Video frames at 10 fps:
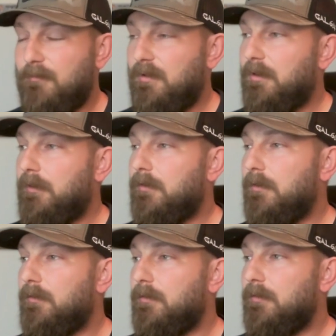
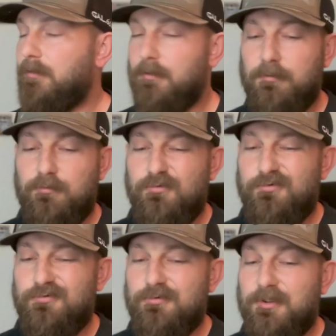
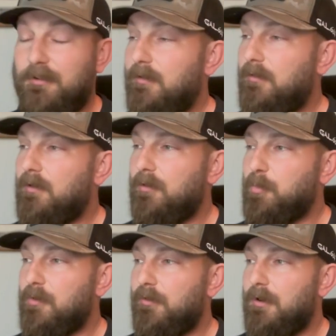
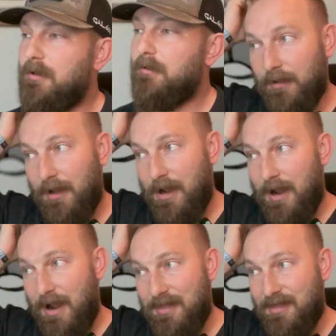66%.
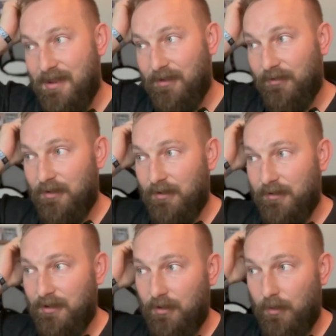I think it's going to
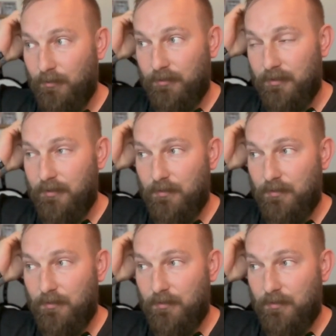lean closer to the